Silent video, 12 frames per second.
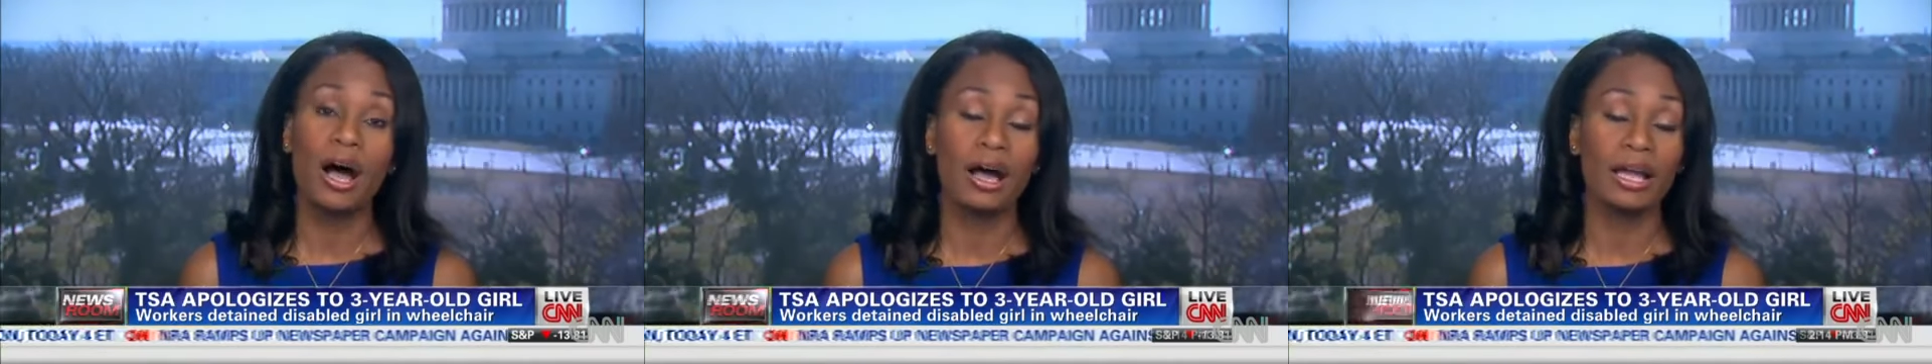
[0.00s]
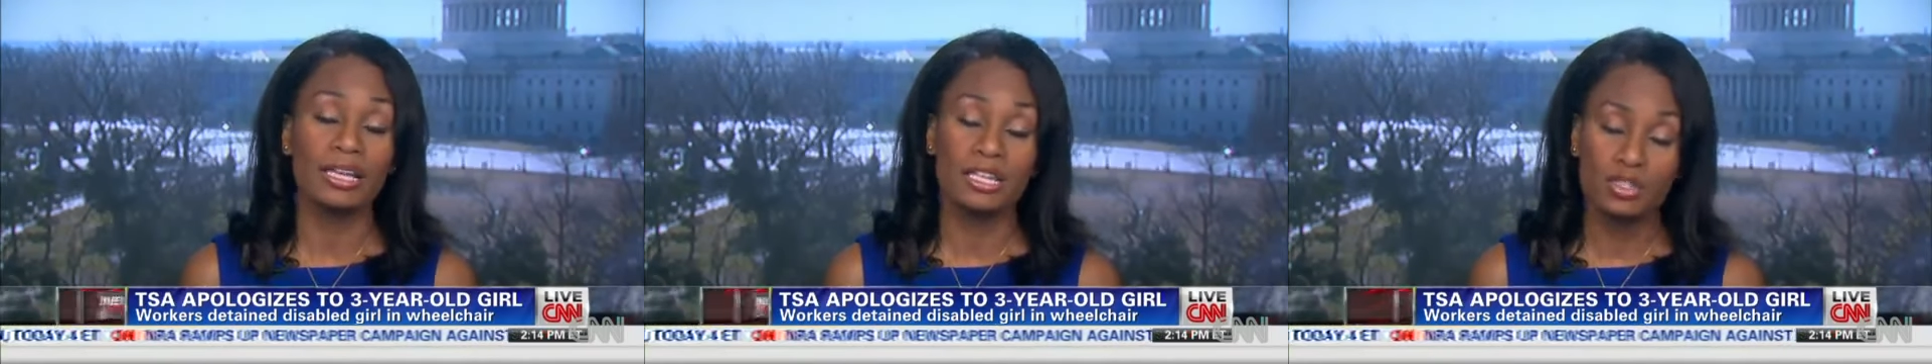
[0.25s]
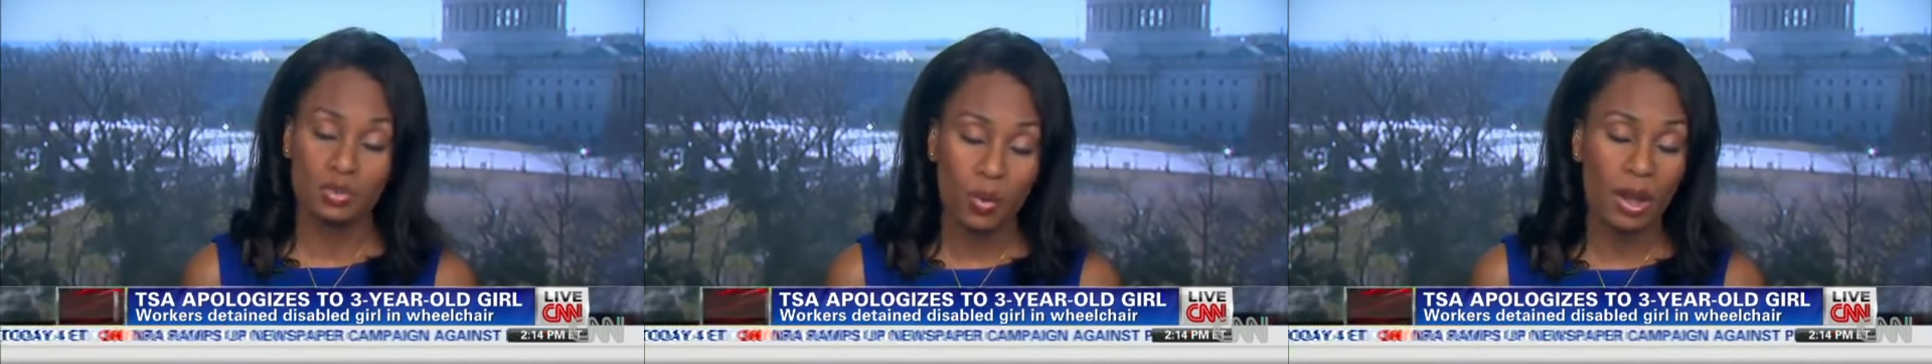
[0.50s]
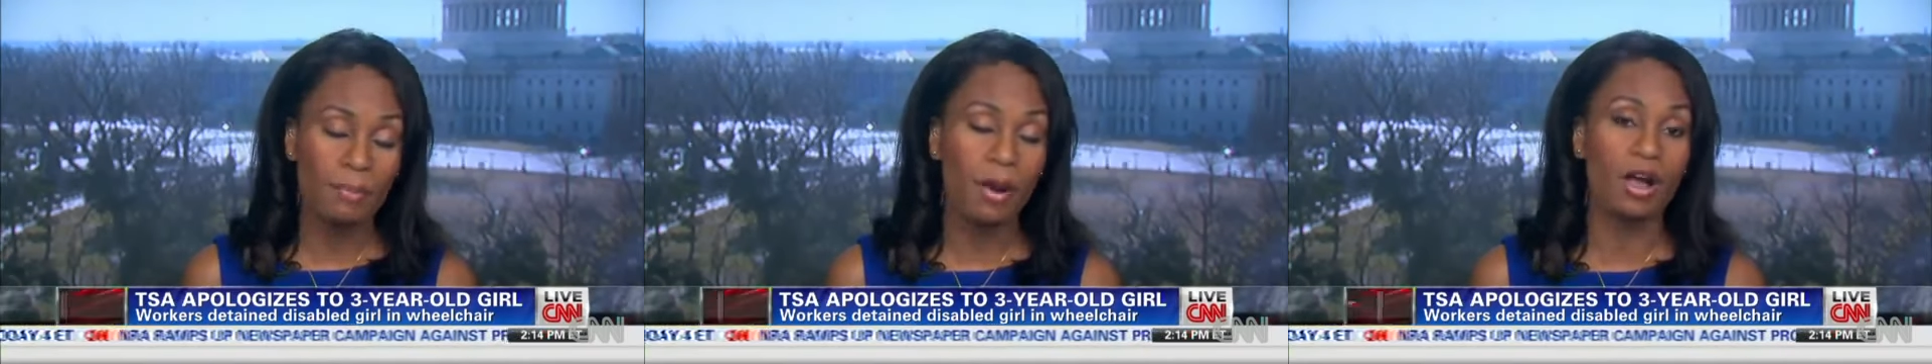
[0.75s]
it is
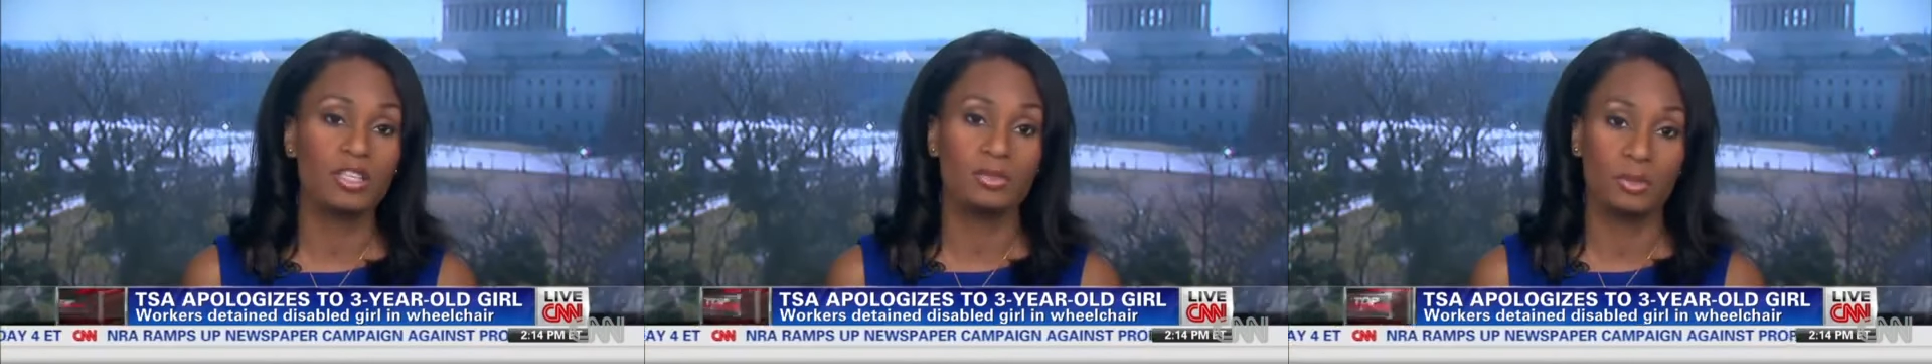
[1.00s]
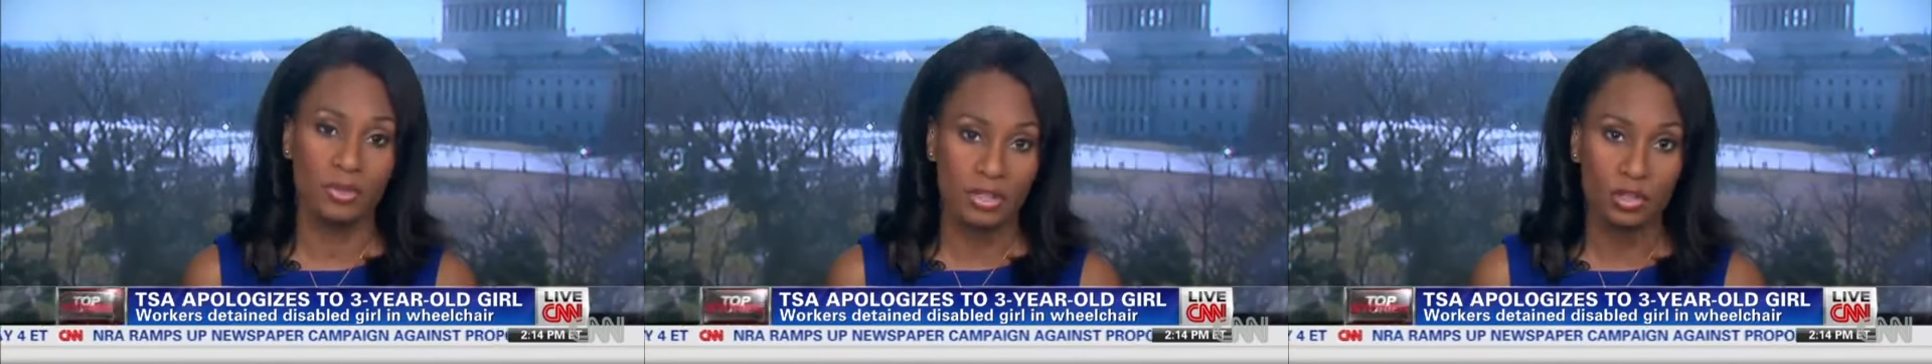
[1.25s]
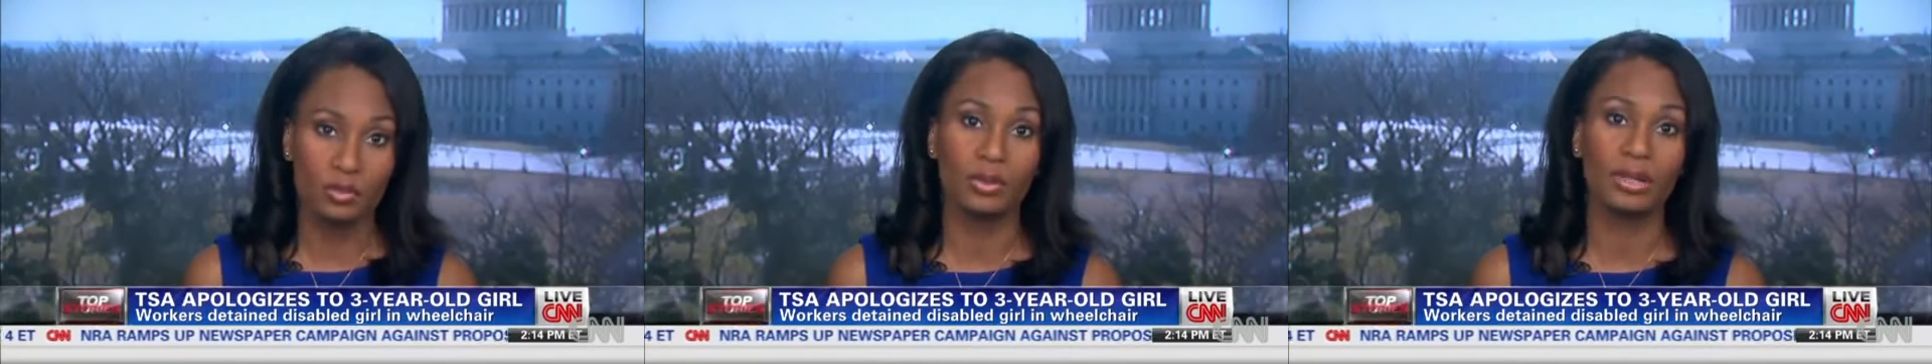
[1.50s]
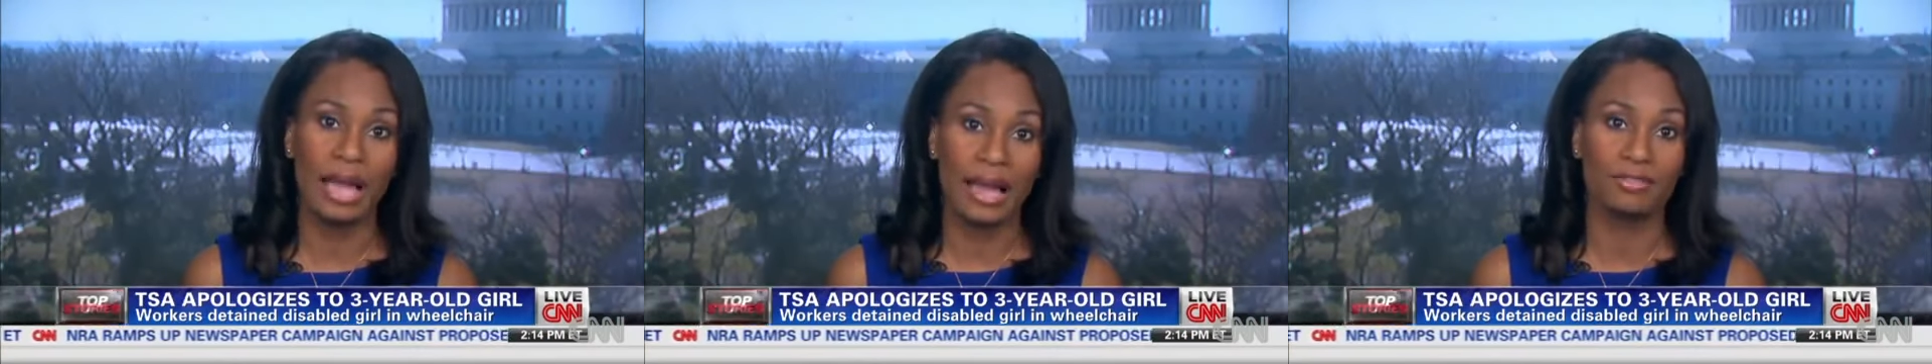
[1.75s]
quite possible that you
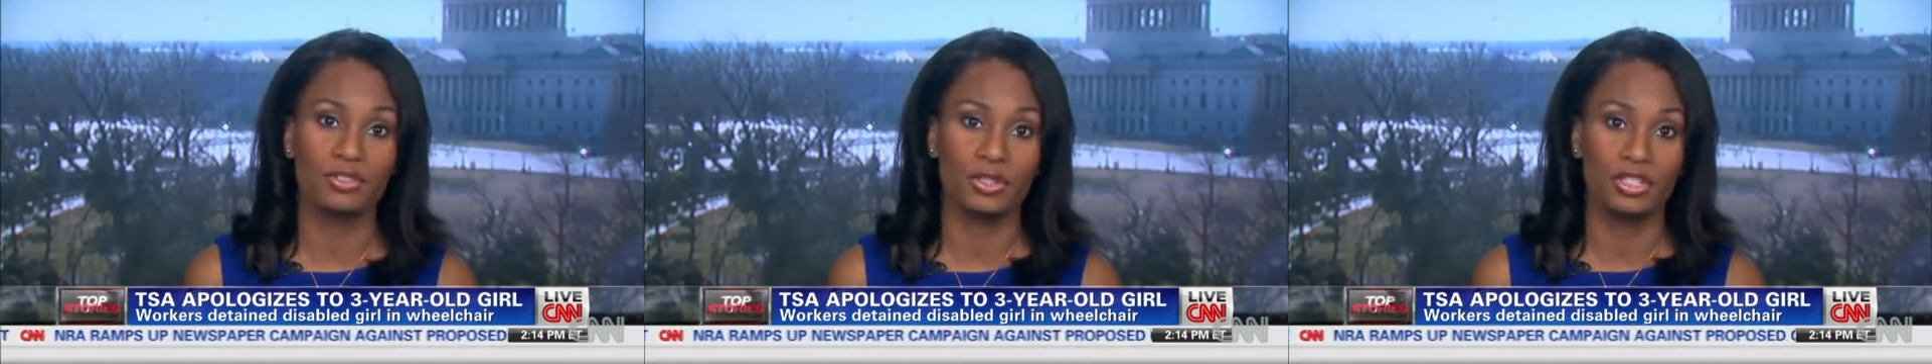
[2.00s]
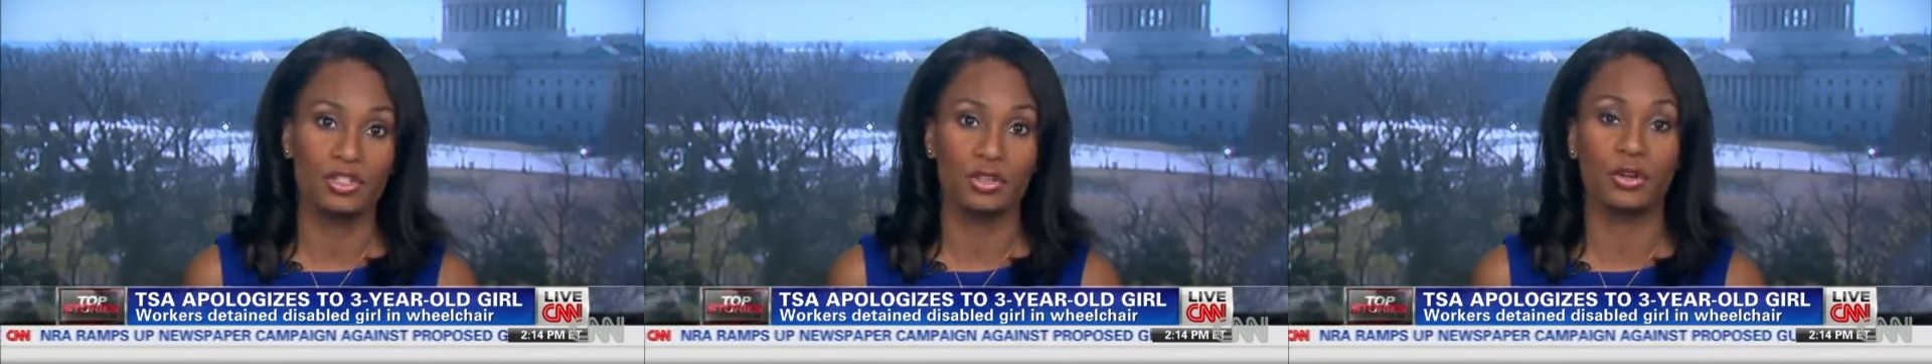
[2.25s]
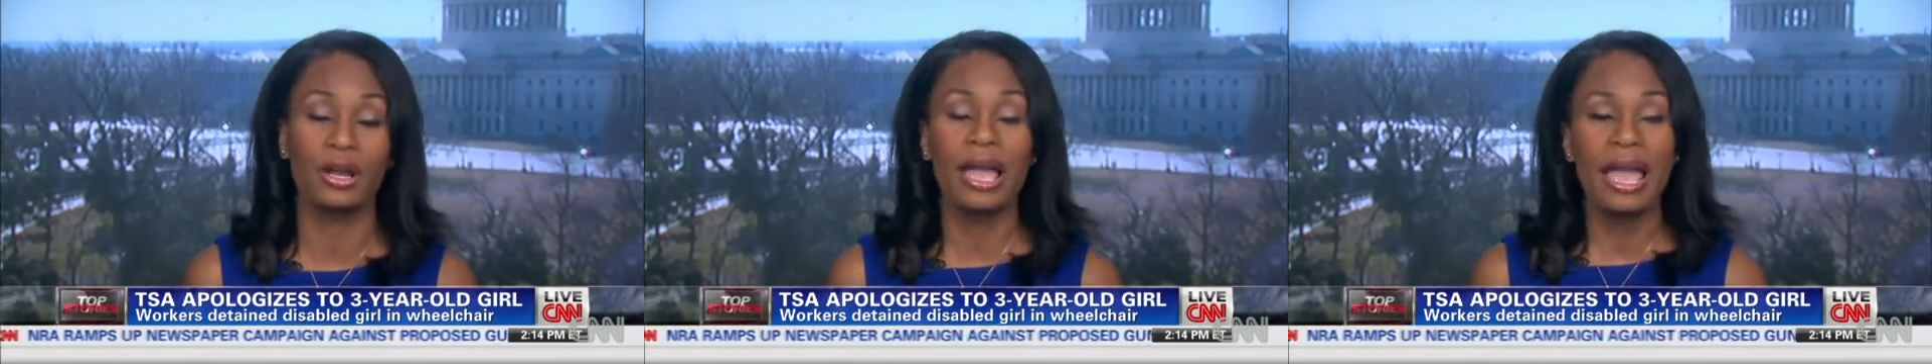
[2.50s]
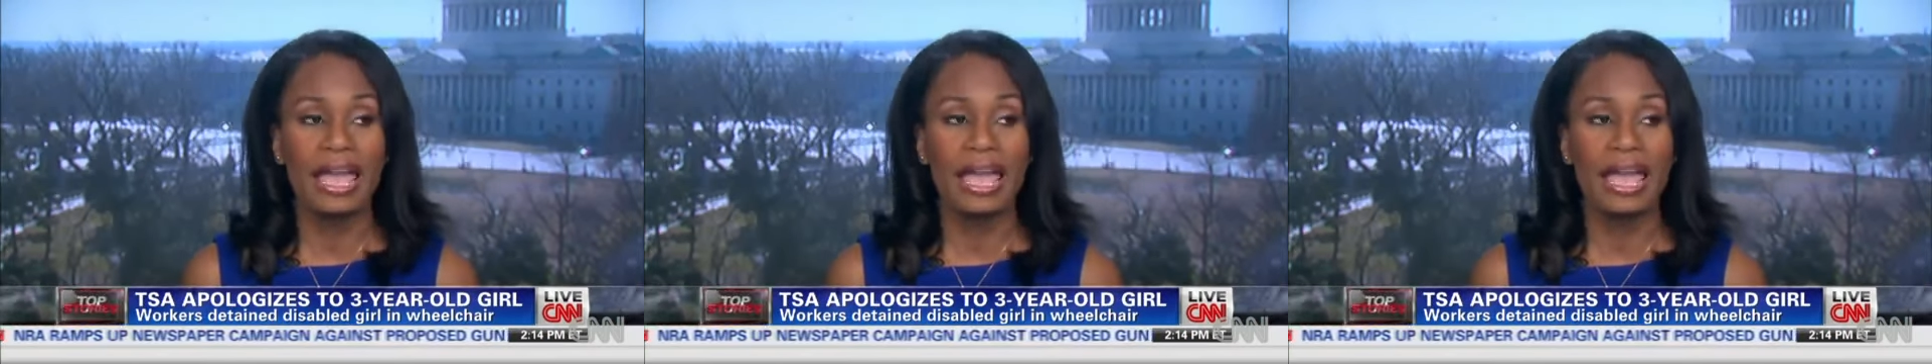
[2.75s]
will have to endure